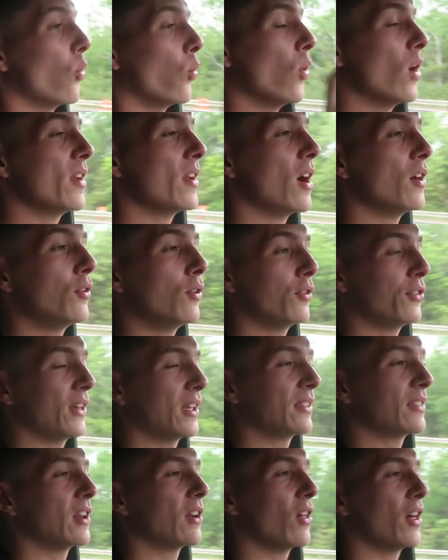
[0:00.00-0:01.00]
One other
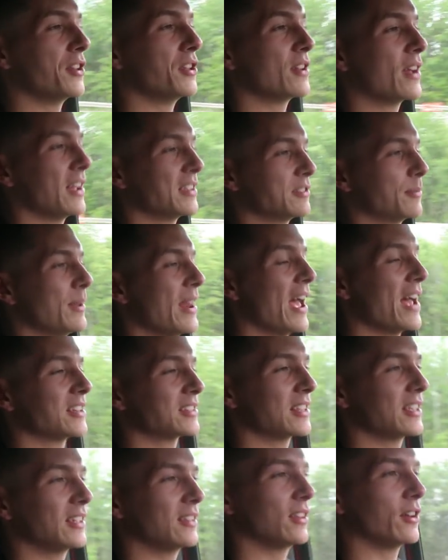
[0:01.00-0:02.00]
thing that a lot of you guys have been
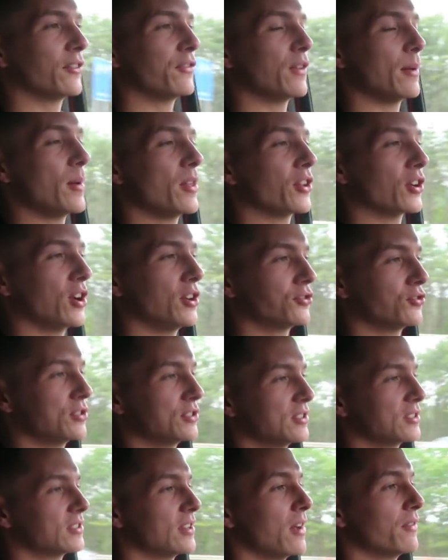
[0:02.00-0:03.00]
asking that are from other
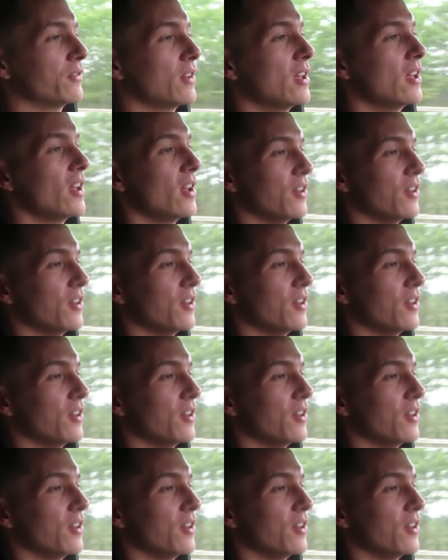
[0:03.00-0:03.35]
countries and stuff,